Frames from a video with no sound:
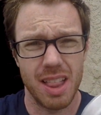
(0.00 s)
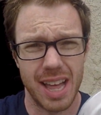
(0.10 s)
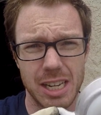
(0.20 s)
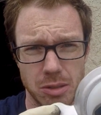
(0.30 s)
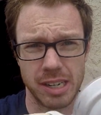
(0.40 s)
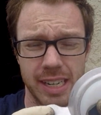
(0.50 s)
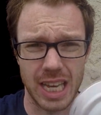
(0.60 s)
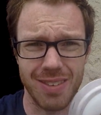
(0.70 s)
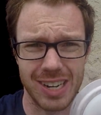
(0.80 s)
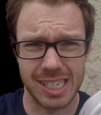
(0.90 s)
That's what's gonna
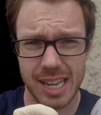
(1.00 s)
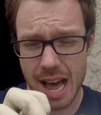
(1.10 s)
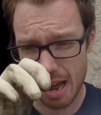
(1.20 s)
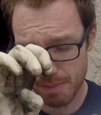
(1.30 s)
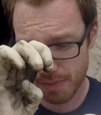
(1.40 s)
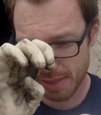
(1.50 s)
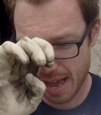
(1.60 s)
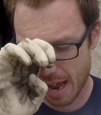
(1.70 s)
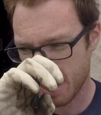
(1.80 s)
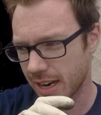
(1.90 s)
give us that
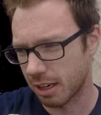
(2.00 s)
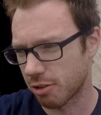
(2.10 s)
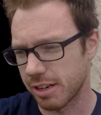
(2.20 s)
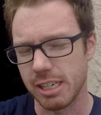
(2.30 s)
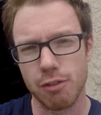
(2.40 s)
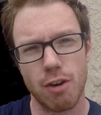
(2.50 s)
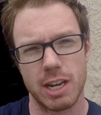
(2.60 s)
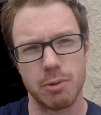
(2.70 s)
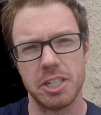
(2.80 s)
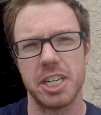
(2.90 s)
increased front
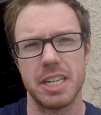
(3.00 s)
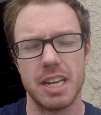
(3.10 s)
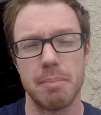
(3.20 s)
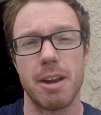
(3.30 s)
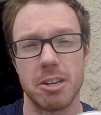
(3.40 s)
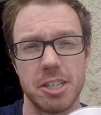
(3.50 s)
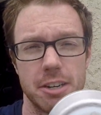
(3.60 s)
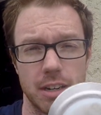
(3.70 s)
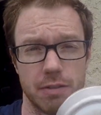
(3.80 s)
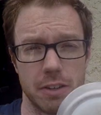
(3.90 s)
end rigidity and better
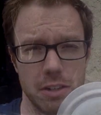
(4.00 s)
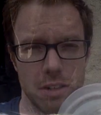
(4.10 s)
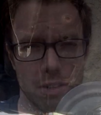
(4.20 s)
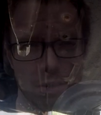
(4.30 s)
steering feel.